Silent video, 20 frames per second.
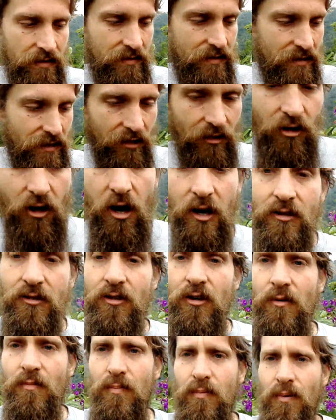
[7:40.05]

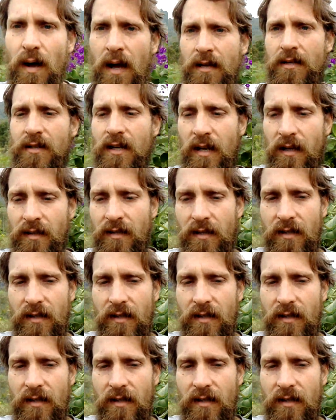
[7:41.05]
long-term project